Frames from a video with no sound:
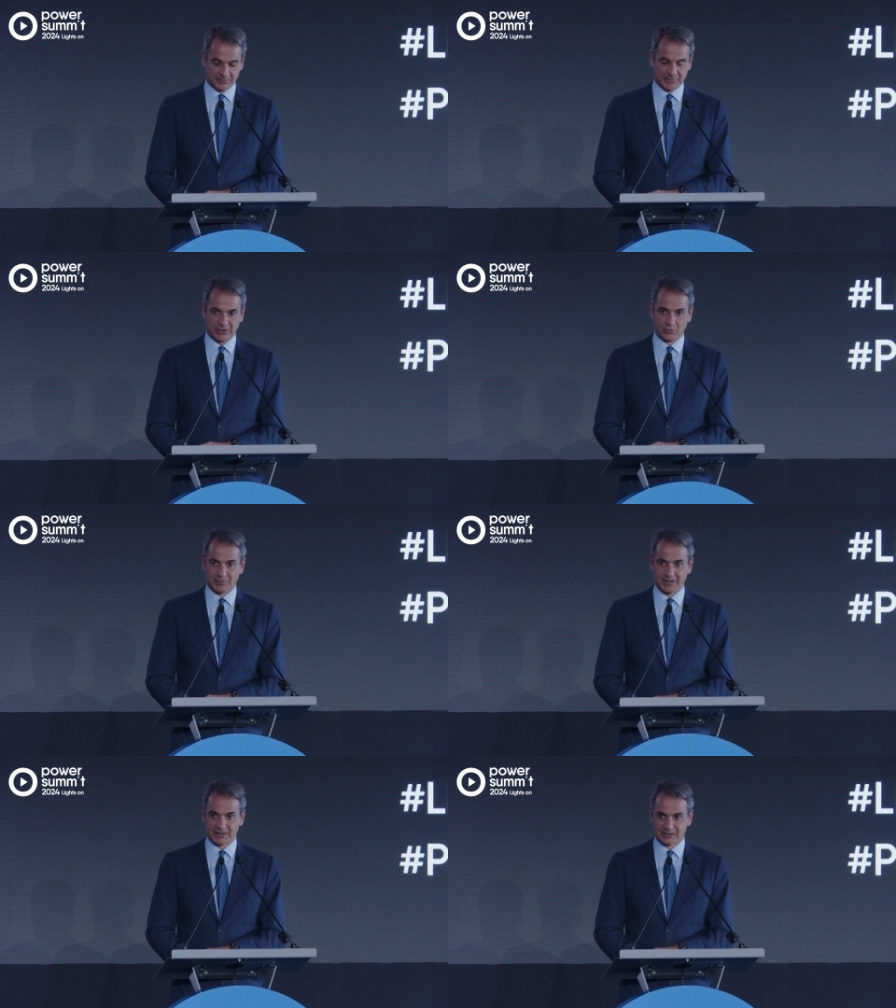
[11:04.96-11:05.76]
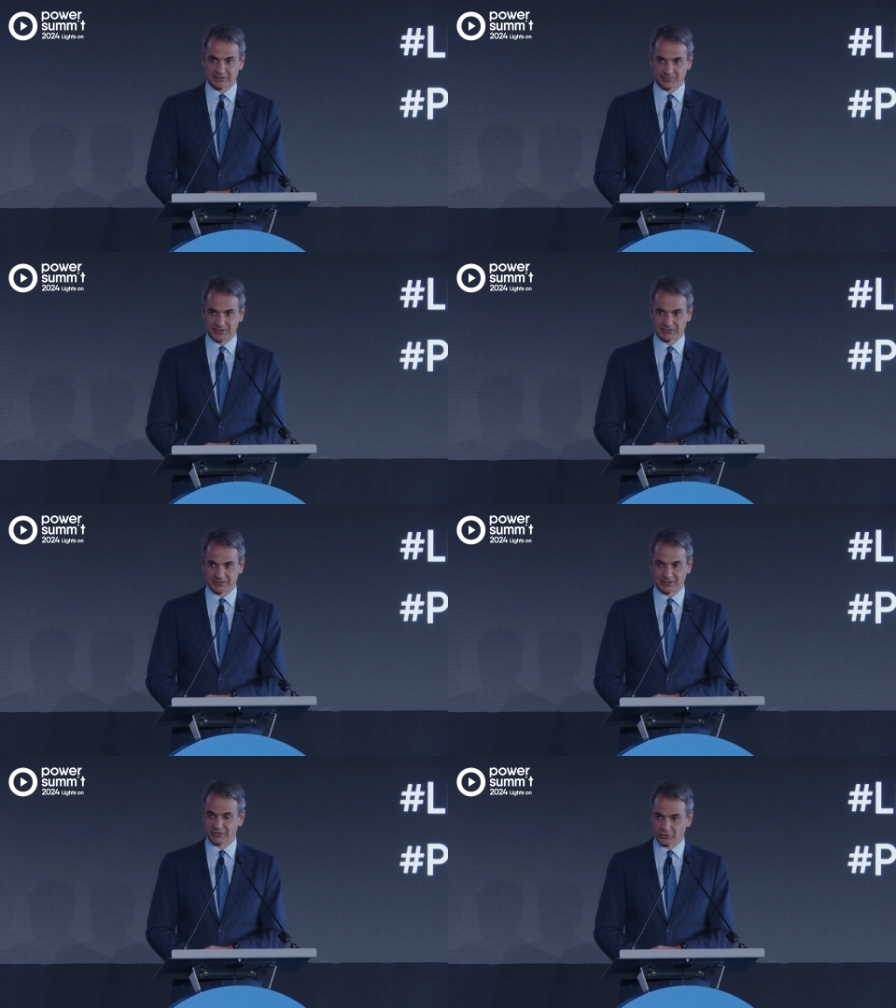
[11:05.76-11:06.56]
home island, but
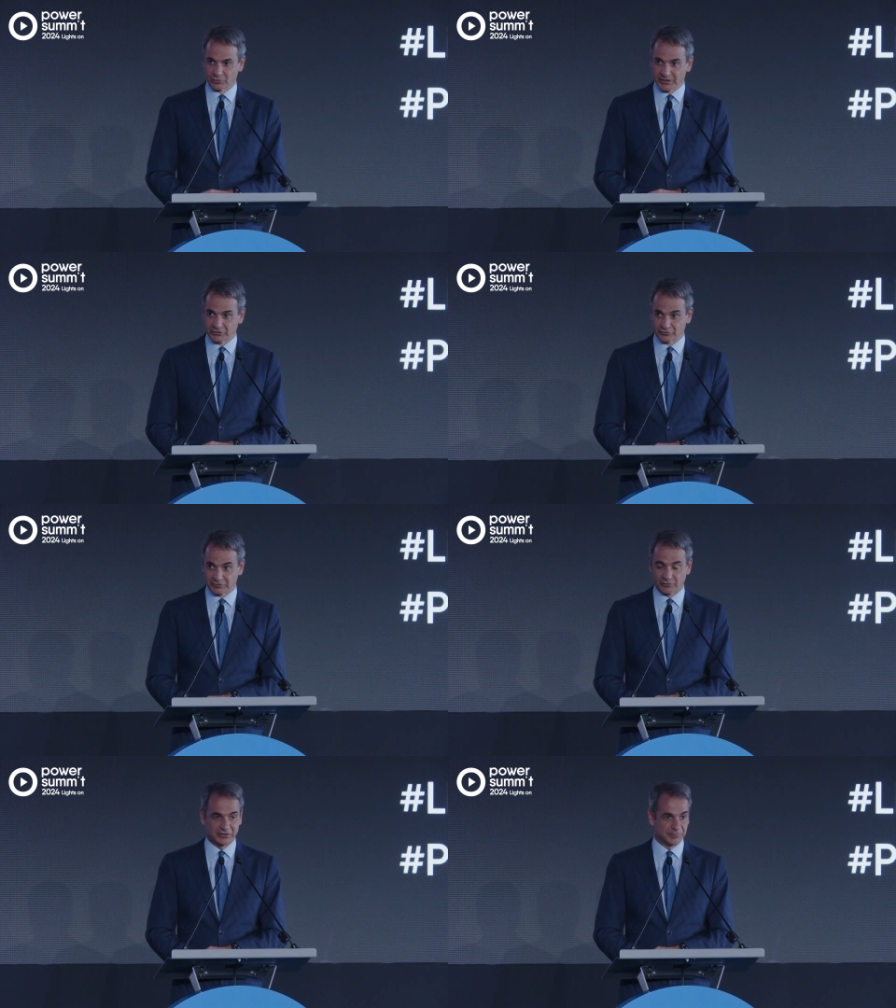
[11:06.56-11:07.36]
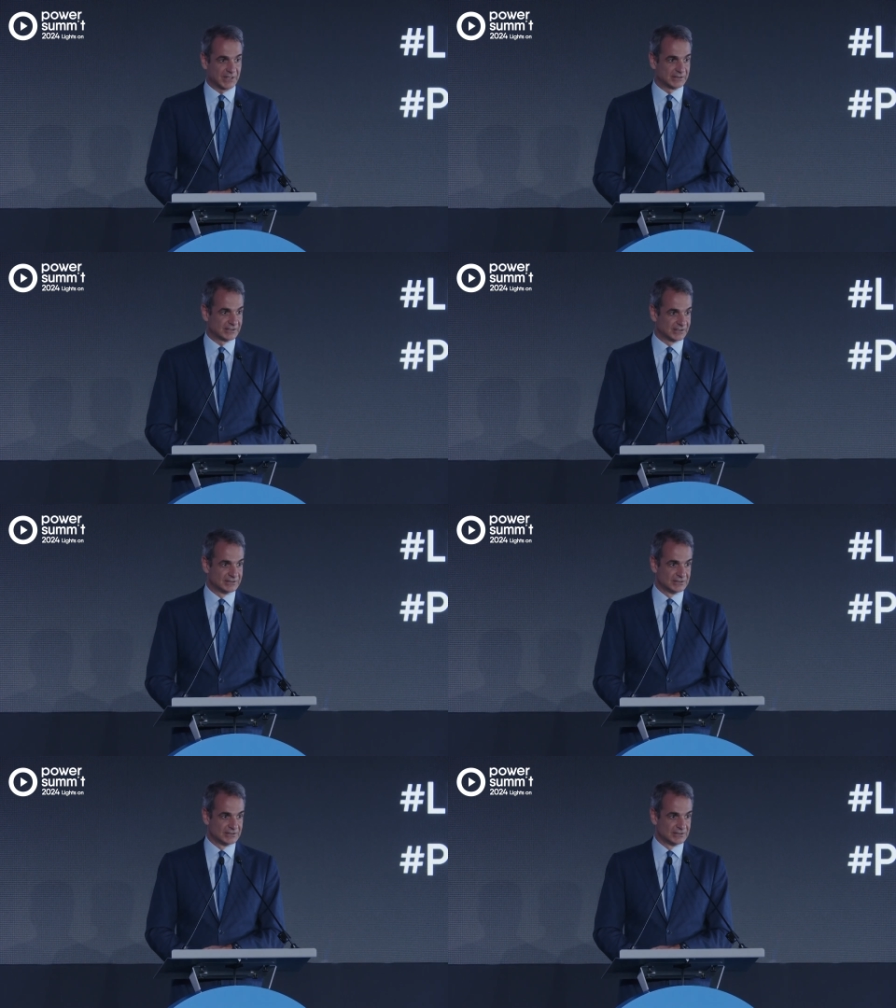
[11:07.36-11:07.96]
the interconnections are expanding